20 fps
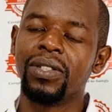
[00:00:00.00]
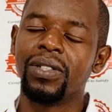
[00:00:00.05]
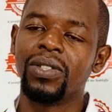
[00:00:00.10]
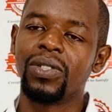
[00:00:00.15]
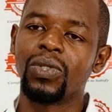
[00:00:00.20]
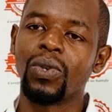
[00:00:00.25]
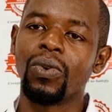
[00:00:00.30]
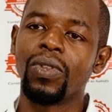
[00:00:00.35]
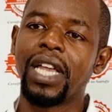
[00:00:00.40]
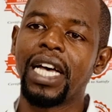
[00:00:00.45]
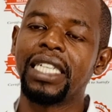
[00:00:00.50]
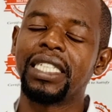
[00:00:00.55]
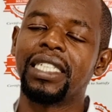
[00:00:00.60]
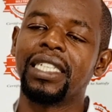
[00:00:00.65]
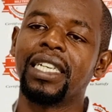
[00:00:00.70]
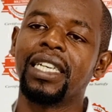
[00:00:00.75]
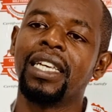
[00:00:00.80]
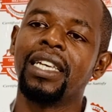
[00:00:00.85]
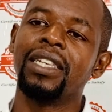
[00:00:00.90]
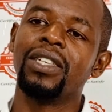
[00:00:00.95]
so that
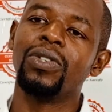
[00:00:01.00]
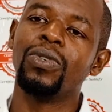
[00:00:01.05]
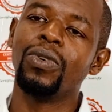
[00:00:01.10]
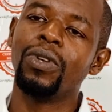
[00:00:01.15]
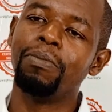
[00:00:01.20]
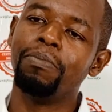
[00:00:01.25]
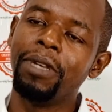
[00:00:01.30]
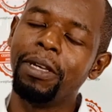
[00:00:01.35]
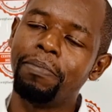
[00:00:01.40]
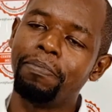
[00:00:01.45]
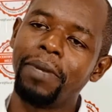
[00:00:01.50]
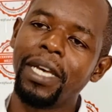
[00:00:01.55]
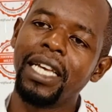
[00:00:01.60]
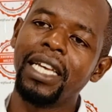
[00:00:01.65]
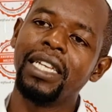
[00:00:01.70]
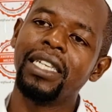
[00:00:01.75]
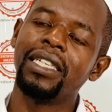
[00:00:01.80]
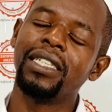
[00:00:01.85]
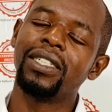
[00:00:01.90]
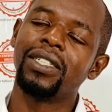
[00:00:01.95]
you will be
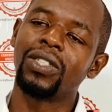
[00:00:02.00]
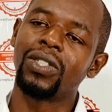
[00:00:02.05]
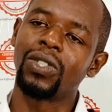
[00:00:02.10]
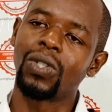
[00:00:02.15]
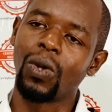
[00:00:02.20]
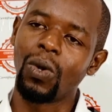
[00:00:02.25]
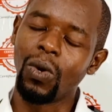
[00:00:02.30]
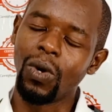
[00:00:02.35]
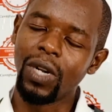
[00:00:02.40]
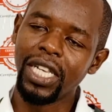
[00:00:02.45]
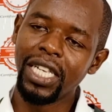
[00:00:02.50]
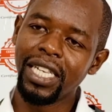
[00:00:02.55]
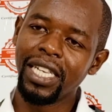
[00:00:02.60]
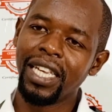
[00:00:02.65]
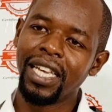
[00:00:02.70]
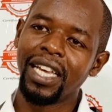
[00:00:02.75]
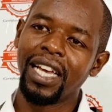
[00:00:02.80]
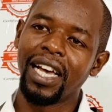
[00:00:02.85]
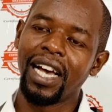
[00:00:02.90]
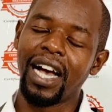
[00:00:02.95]
paying slowly
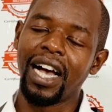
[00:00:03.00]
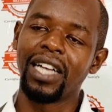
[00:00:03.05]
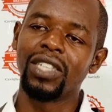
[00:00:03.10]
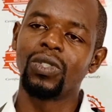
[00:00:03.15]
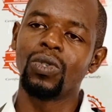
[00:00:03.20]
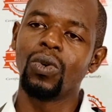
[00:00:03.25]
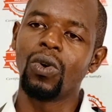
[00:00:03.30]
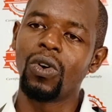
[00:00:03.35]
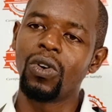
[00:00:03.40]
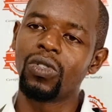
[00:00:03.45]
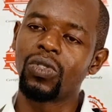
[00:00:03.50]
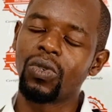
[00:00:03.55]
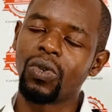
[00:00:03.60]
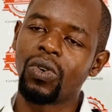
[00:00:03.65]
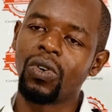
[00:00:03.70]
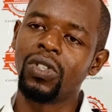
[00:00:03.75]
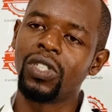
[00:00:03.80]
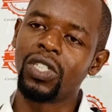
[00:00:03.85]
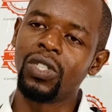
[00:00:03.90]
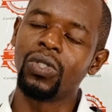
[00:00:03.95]
as you also
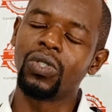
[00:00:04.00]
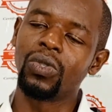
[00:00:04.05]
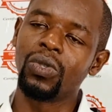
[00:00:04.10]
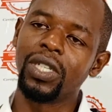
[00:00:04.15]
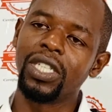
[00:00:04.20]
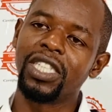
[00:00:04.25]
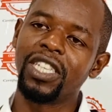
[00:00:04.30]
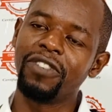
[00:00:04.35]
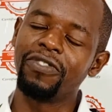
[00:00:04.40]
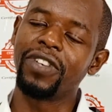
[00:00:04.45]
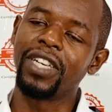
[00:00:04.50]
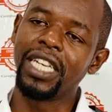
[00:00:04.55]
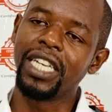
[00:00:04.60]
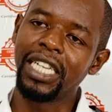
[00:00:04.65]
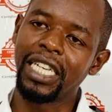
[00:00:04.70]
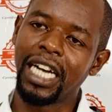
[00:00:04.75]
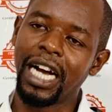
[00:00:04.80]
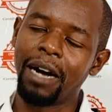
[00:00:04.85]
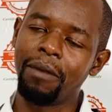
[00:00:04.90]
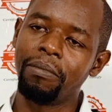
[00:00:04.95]
continue to receive
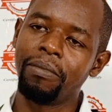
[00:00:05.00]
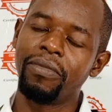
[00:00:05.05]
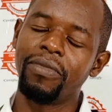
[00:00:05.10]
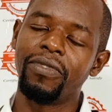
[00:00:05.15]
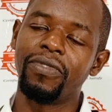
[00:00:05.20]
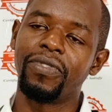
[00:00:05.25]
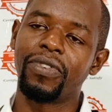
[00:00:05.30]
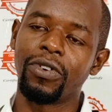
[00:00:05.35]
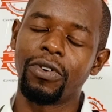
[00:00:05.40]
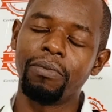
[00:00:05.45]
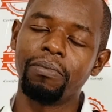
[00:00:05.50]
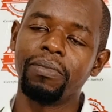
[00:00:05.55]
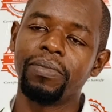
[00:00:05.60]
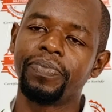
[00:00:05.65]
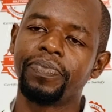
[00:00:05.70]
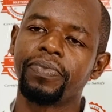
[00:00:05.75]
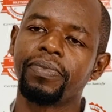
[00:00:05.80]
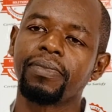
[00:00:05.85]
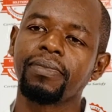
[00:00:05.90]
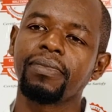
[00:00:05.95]
income from
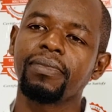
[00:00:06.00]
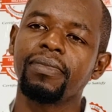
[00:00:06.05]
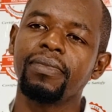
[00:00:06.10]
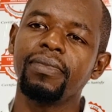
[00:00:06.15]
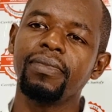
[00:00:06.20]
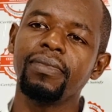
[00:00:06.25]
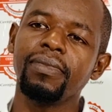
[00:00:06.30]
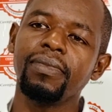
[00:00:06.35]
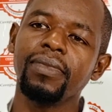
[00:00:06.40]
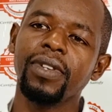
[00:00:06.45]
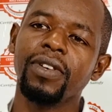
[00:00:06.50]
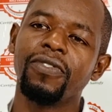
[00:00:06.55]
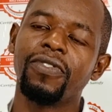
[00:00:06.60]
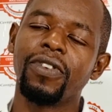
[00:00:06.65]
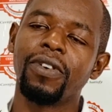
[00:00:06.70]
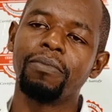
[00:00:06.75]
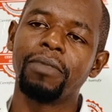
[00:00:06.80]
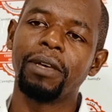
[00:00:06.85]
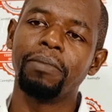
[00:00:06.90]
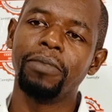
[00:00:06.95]

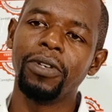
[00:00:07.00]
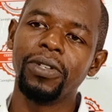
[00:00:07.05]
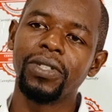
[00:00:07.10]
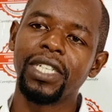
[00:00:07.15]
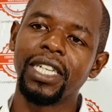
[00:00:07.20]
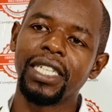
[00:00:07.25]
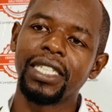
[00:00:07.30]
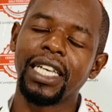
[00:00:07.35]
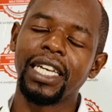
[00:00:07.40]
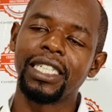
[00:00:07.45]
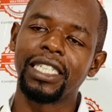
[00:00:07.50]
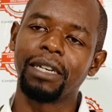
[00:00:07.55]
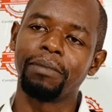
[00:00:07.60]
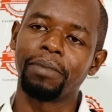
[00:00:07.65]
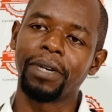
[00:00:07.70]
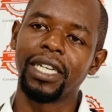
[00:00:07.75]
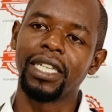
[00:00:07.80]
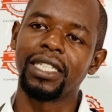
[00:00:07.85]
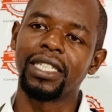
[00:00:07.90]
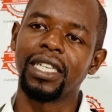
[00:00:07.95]
the business
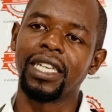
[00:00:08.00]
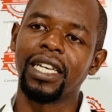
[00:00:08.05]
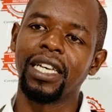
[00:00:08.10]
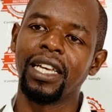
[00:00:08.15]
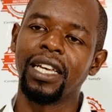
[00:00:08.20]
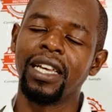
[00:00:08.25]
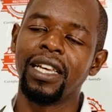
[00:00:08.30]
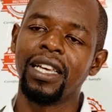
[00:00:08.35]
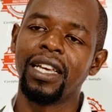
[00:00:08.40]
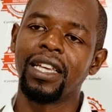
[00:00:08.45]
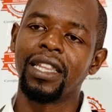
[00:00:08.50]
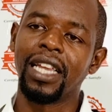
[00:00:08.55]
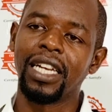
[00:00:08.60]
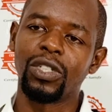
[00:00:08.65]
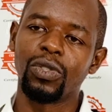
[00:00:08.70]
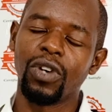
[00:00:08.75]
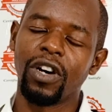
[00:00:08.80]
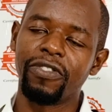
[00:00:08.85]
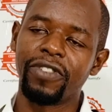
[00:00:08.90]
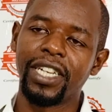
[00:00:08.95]
enterprise that
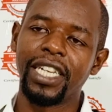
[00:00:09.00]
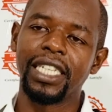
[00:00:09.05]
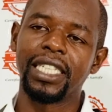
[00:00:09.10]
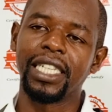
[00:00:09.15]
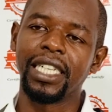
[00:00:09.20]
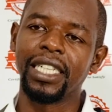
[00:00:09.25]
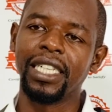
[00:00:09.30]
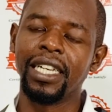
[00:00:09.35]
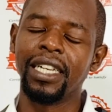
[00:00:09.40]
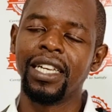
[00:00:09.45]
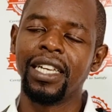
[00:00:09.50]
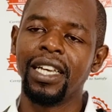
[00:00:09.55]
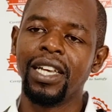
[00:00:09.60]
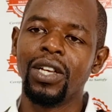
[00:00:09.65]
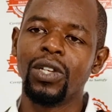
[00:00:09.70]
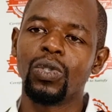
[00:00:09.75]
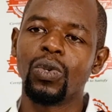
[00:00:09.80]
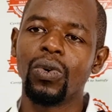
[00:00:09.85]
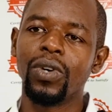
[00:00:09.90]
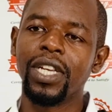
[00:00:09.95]
you have created.
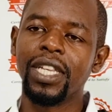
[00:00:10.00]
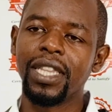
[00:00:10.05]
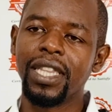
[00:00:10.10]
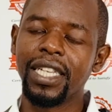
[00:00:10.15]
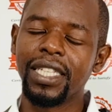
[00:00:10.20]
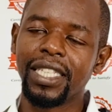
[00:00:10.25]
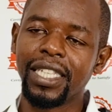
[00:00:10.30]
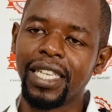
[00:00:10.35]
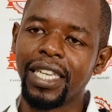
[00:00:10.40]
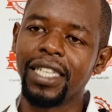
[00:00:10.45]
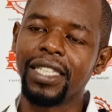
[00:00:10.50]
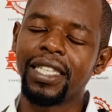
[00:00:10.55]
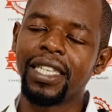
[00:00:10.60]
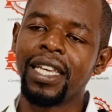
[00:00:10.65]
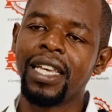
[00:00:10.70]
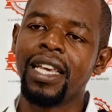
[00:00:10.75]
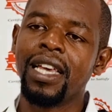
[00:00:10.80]
So in this case,